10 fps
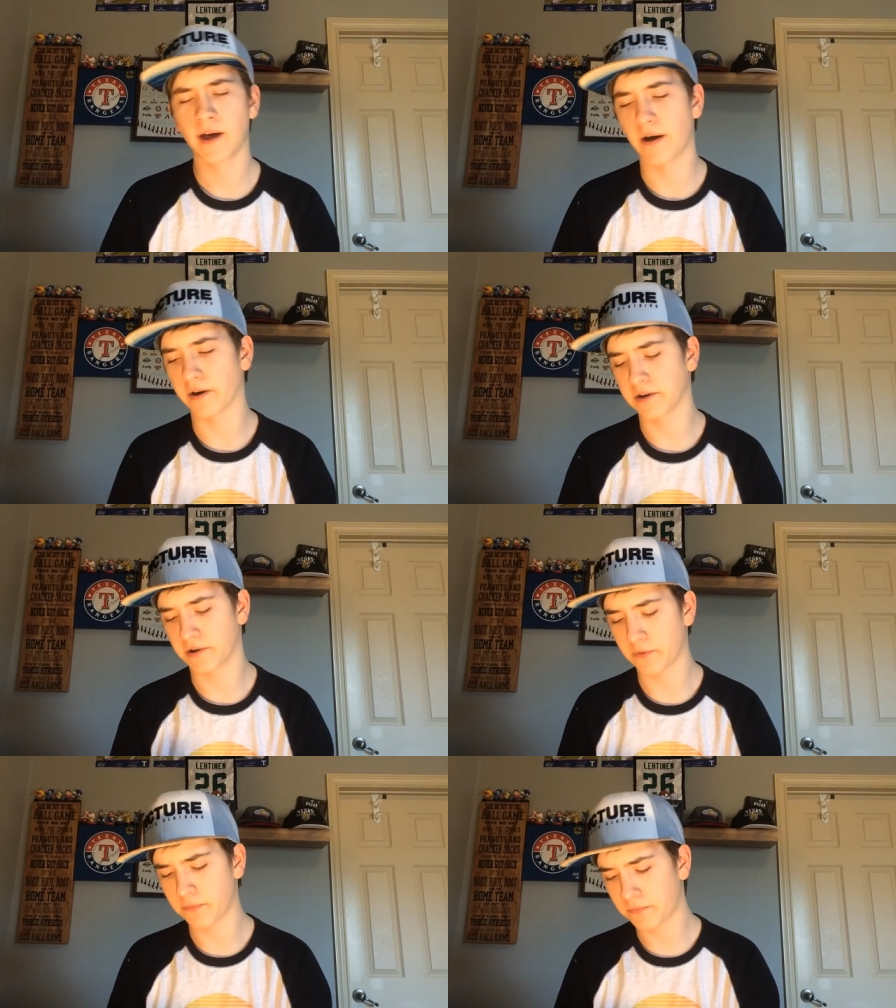I'm going
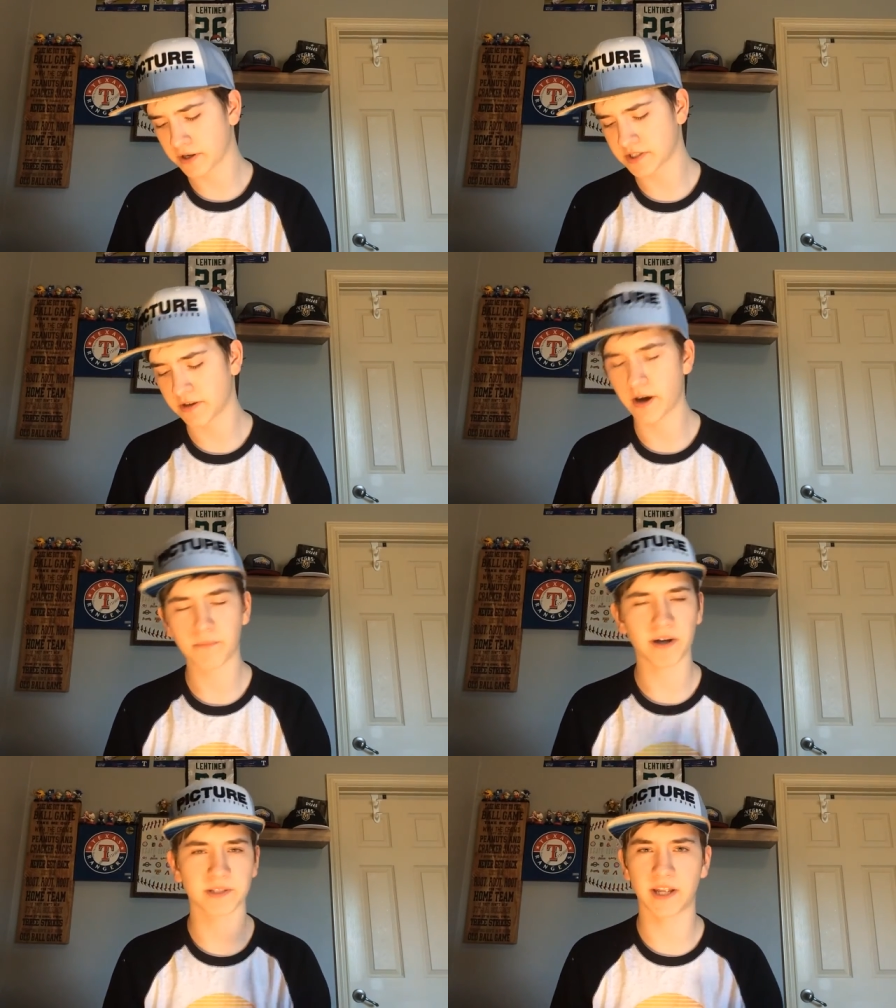to
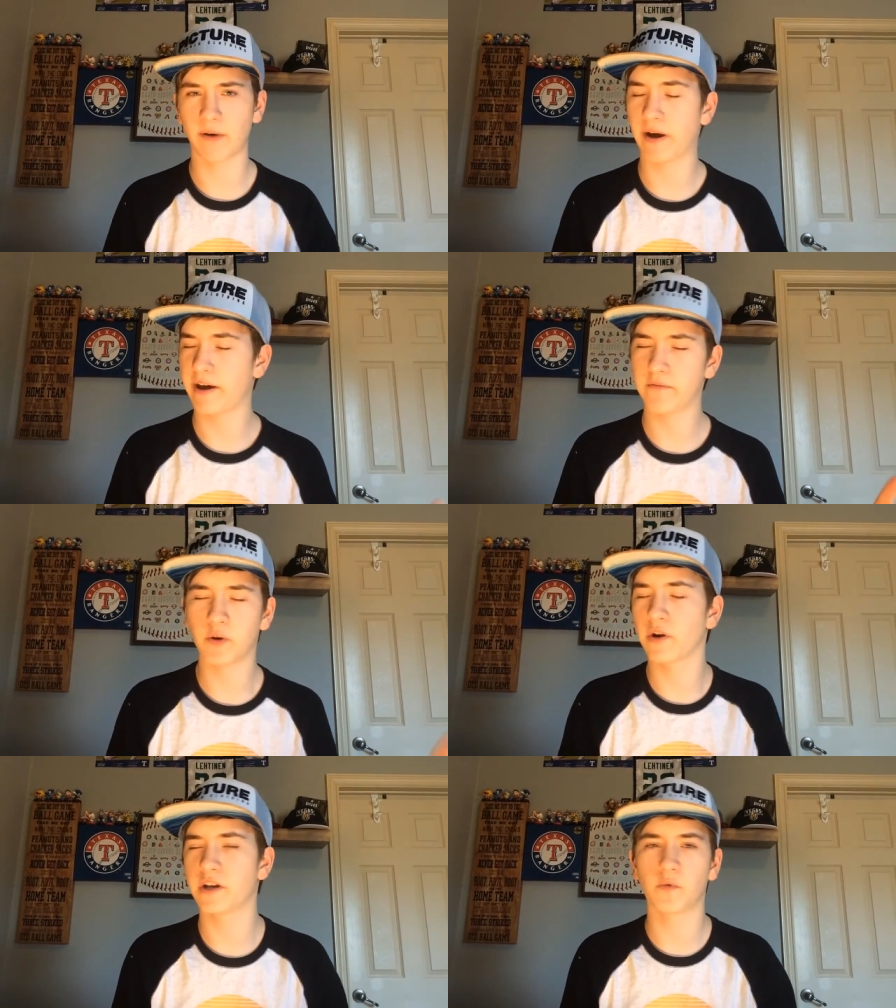unbox it now. I have
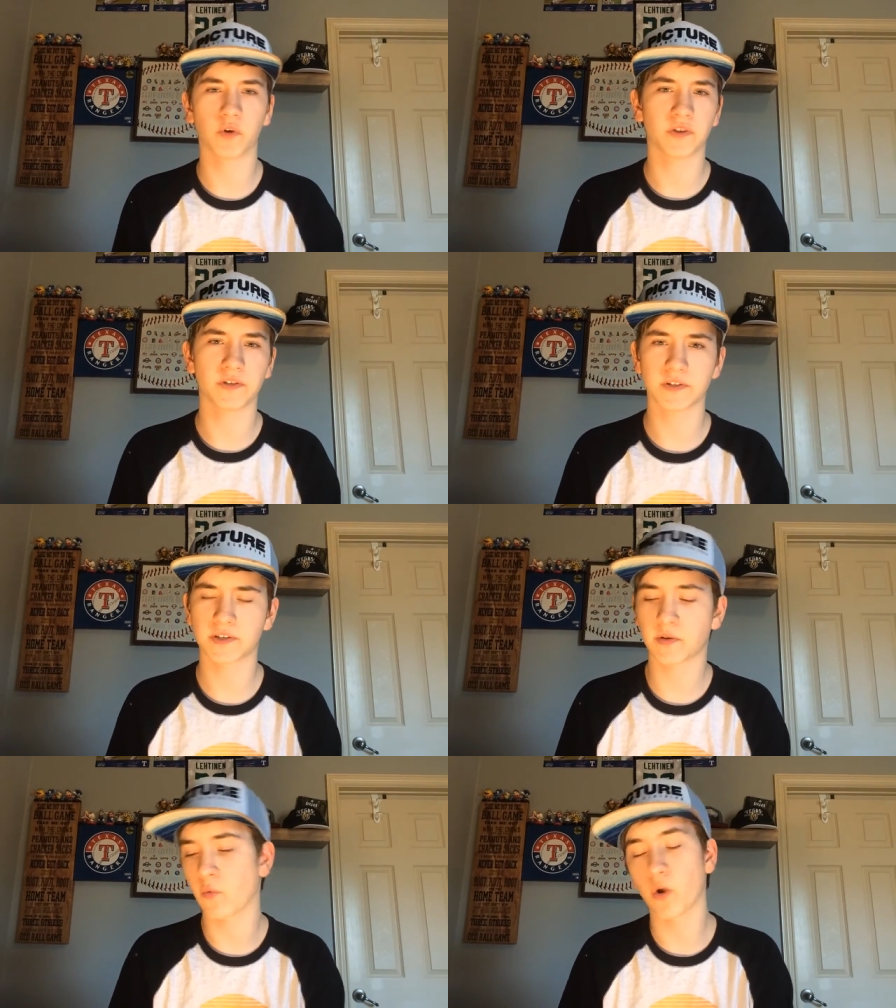no idea
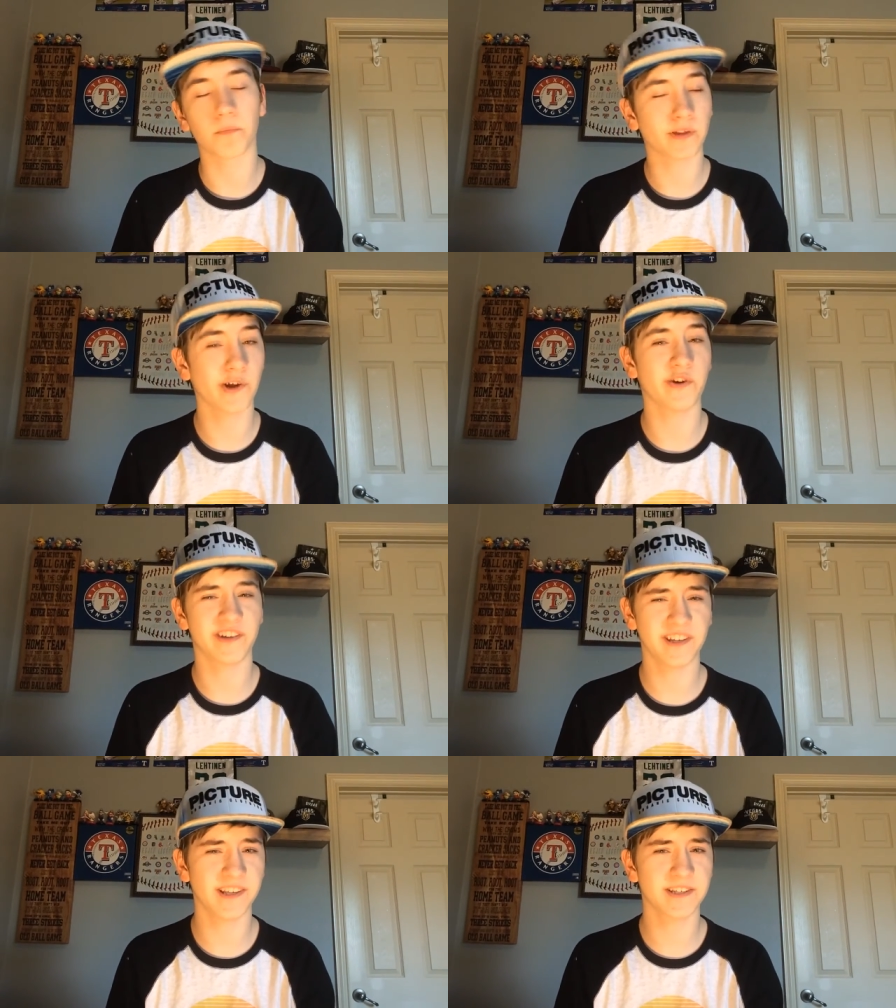what player it
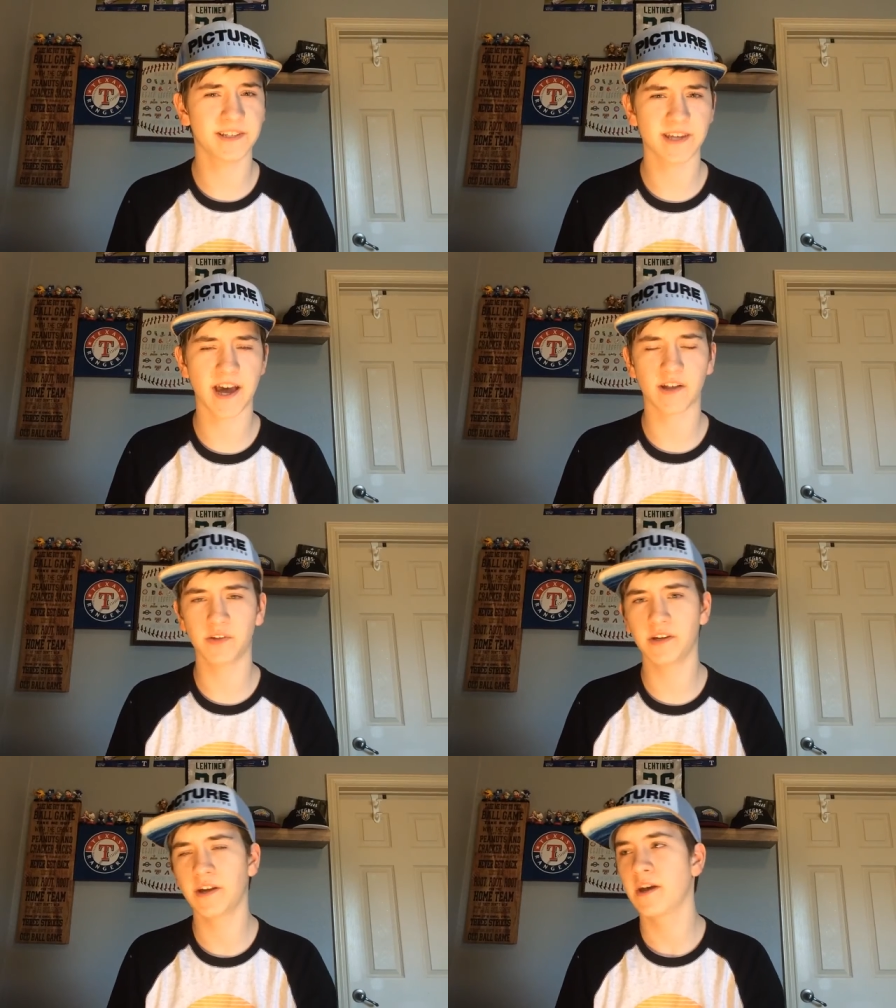is
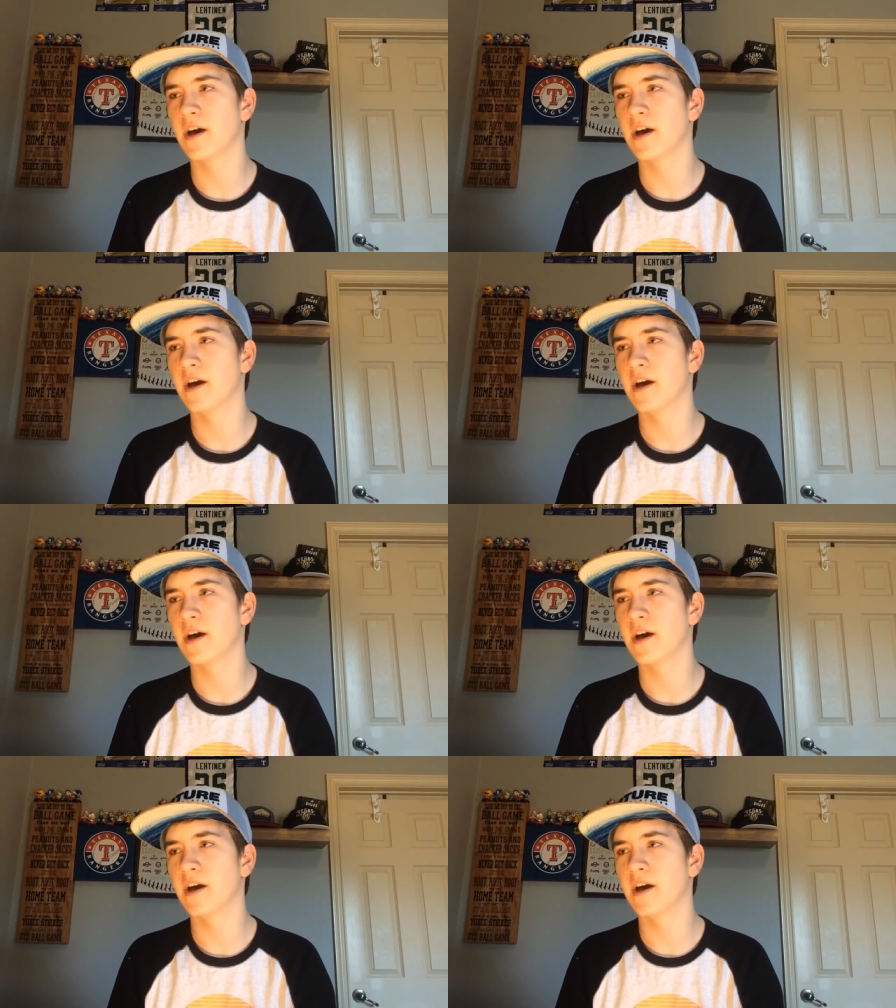exactly.